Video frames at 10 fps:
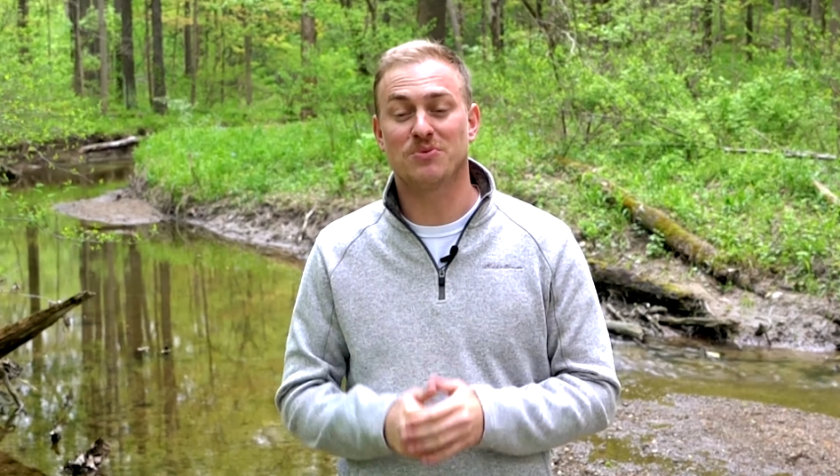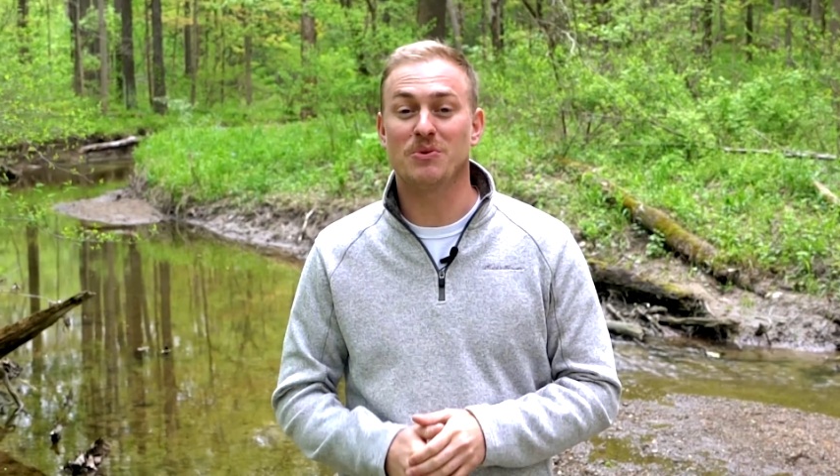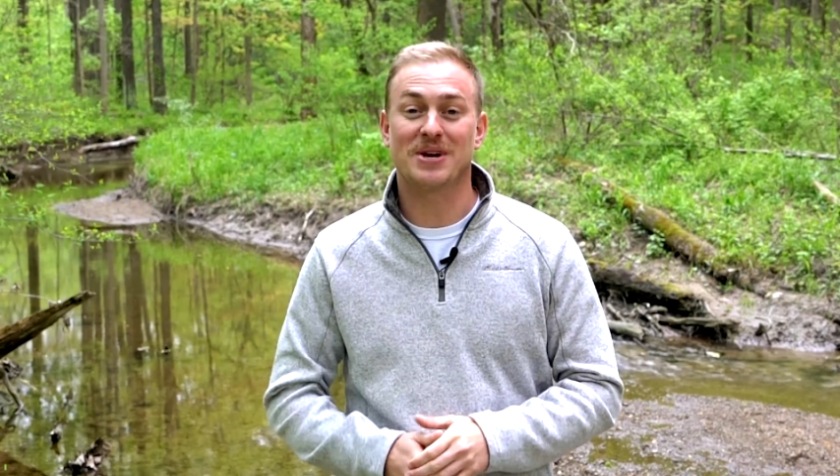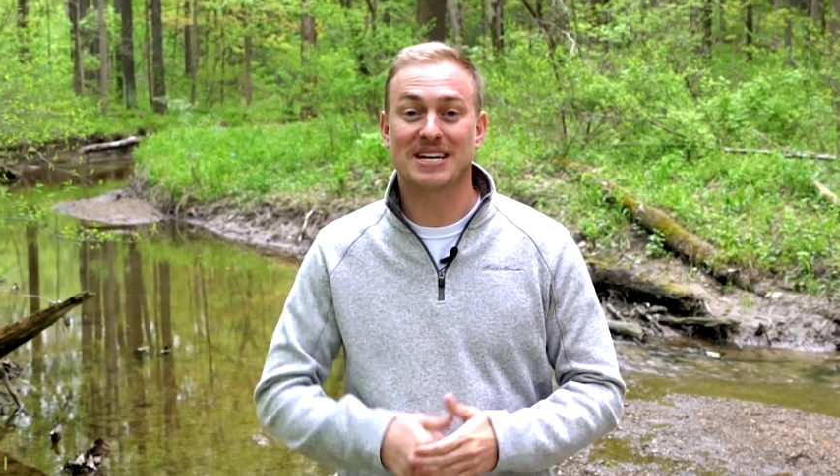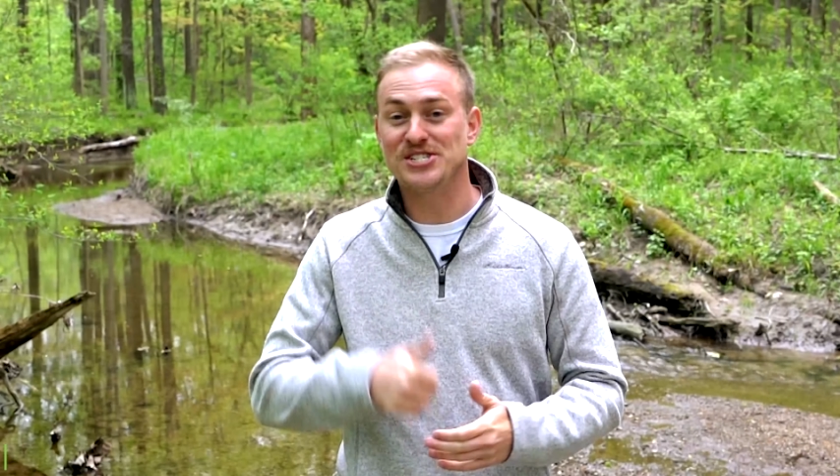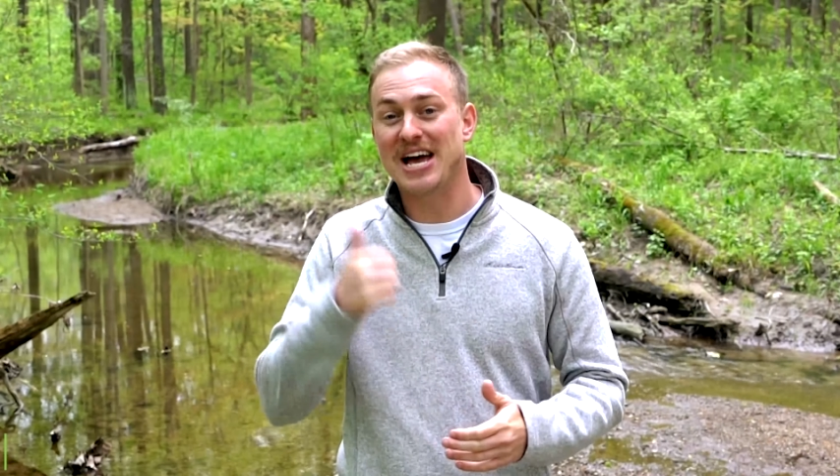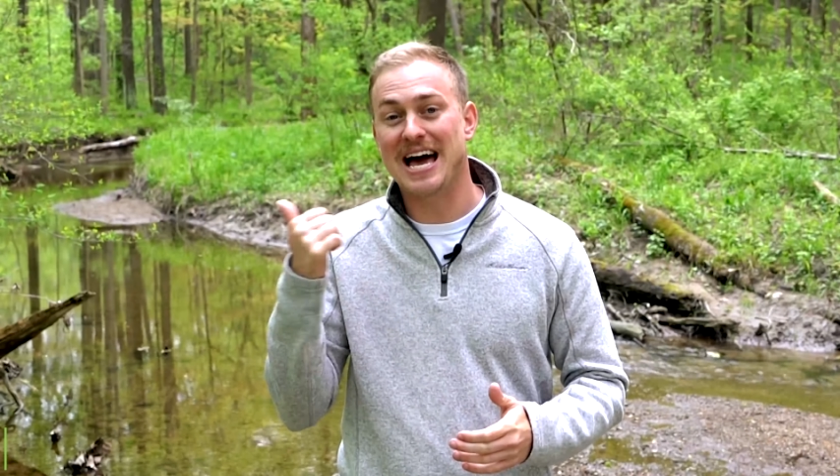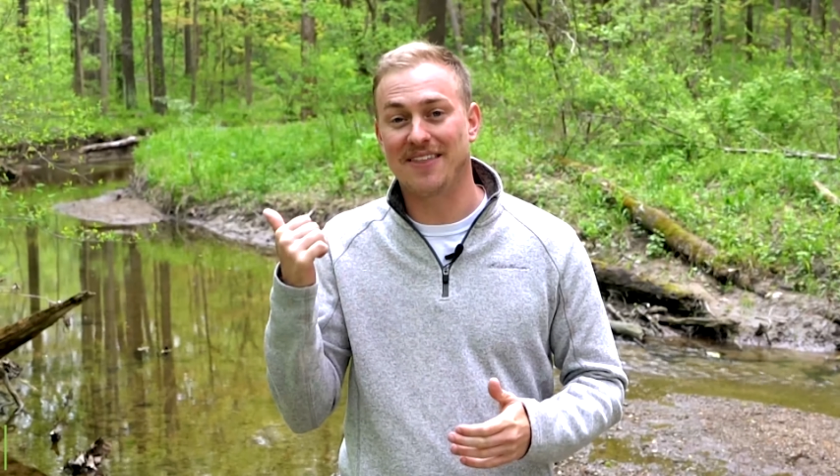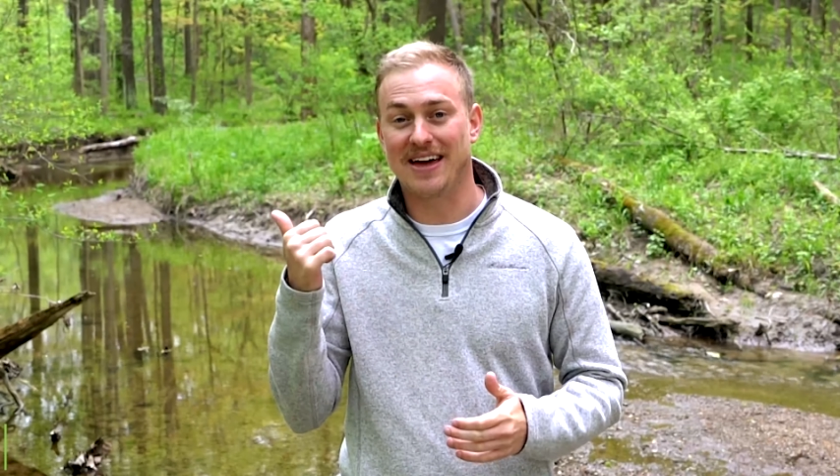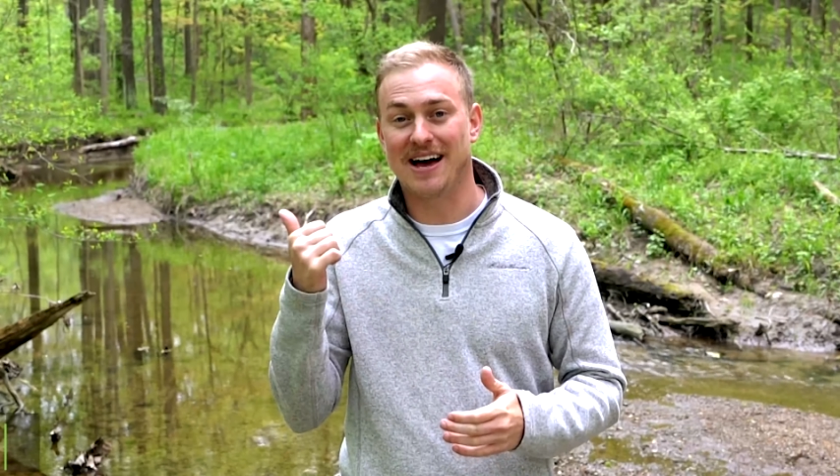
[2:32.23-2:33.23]
we want to get you
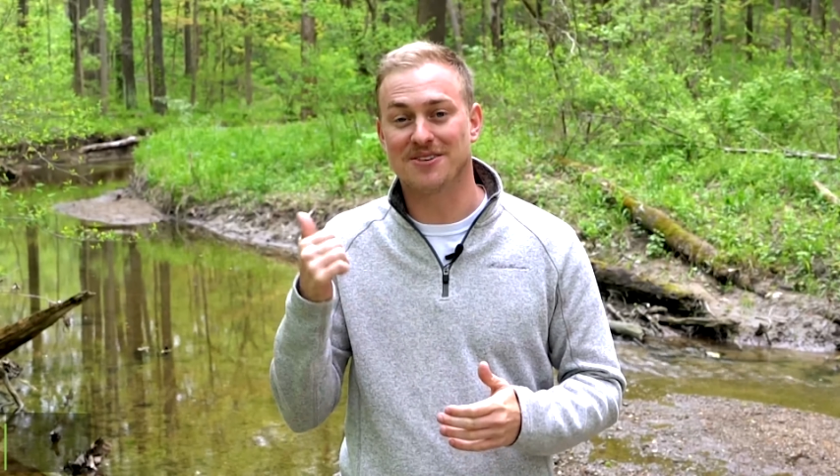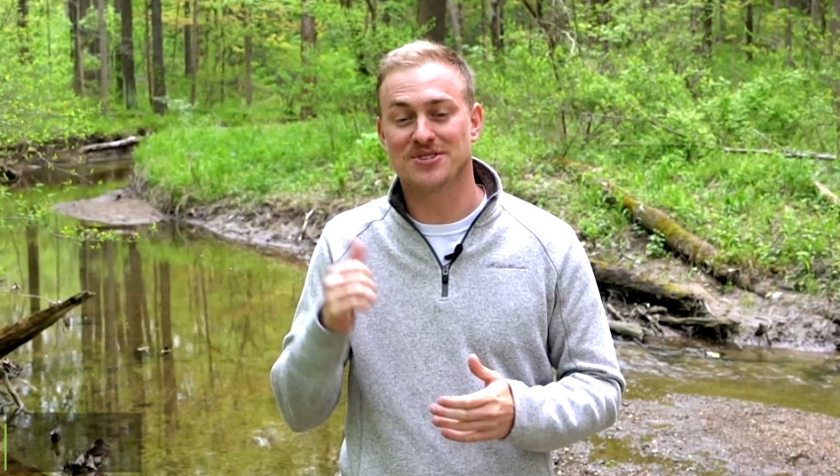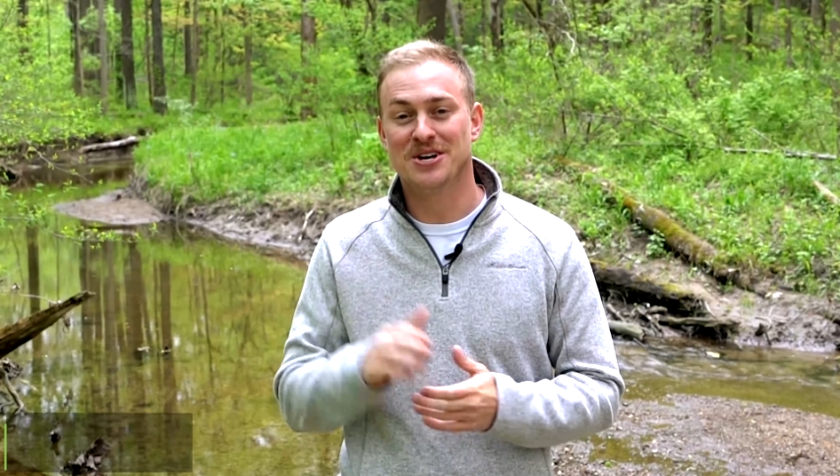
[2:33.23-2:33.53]
out of the house.